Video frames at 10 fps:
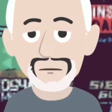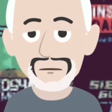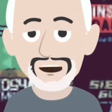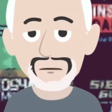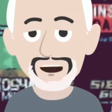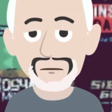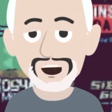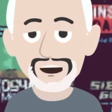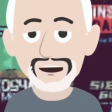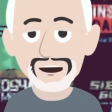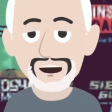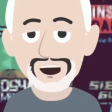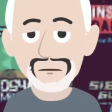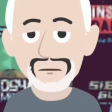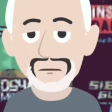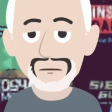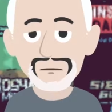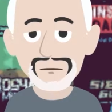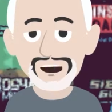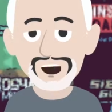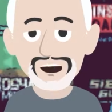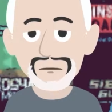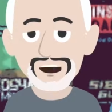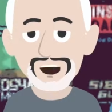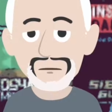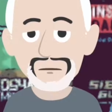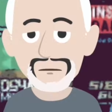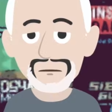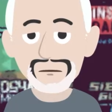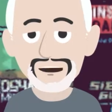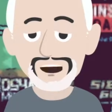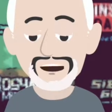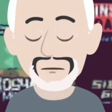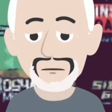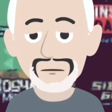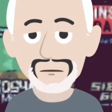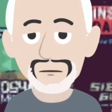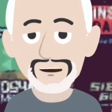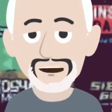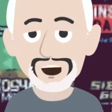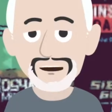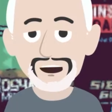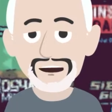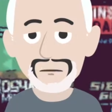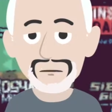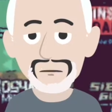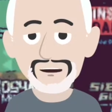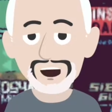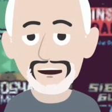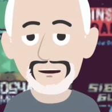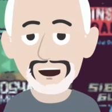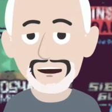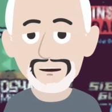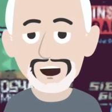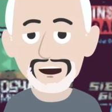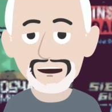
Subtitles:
a corporate device, like laptop? If not, how are you gonna, even if